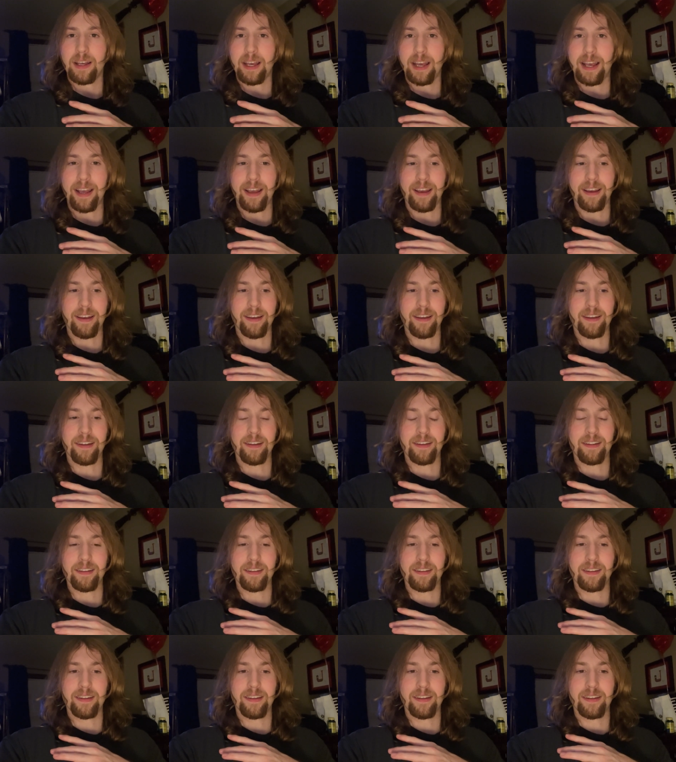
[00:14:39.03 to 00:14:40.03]

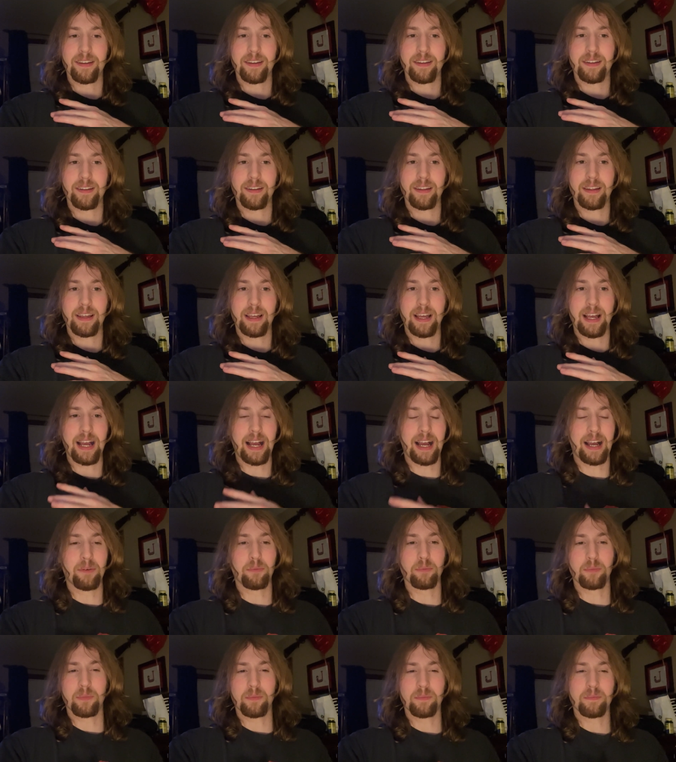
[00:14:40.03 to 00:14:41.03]
And
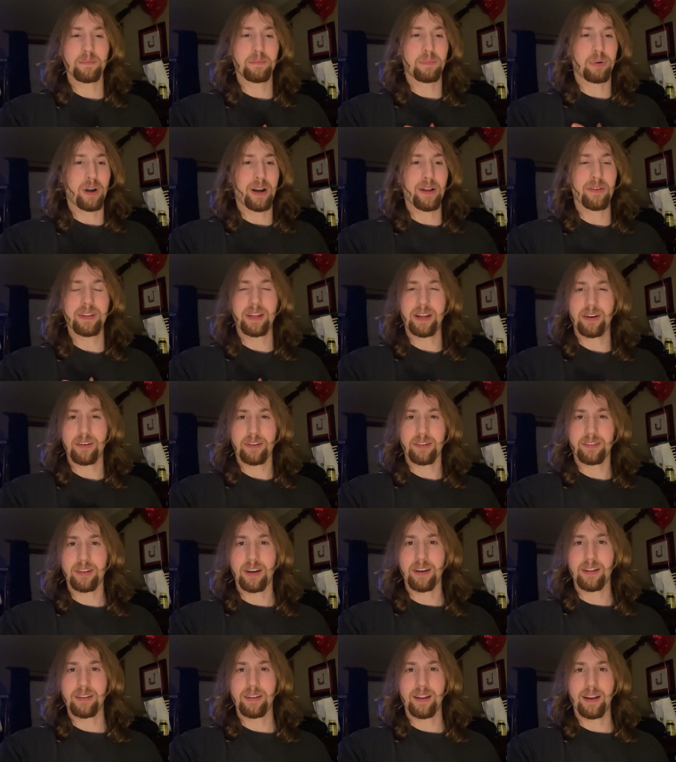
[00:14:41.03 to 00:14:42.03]
I'm probably not going to
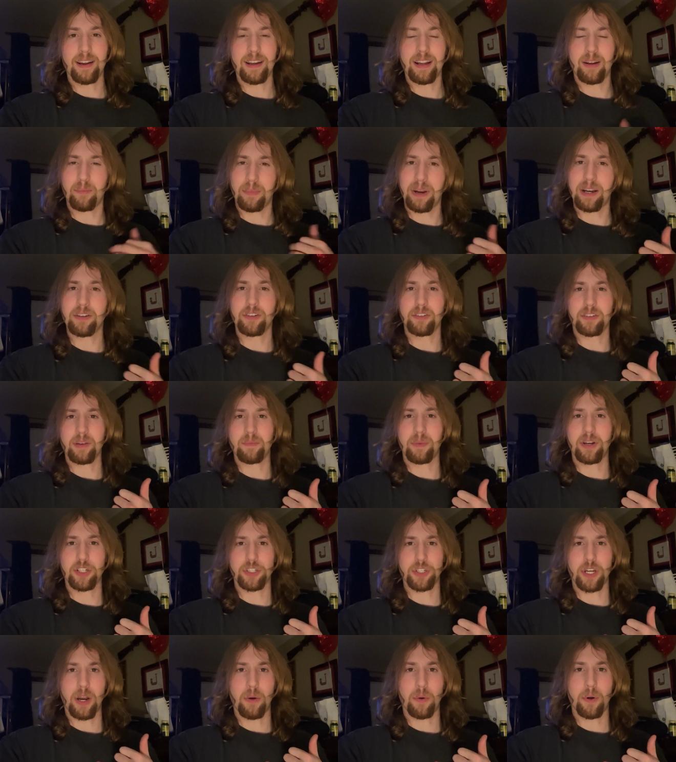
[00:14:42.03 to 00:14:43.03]
study tonight. I'm about to just get my
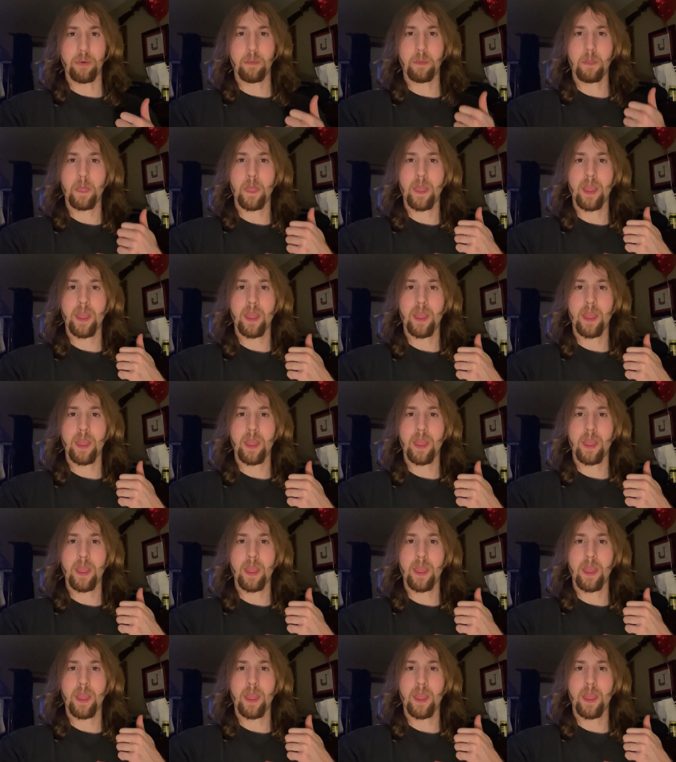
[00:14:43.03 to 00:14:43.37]
shower.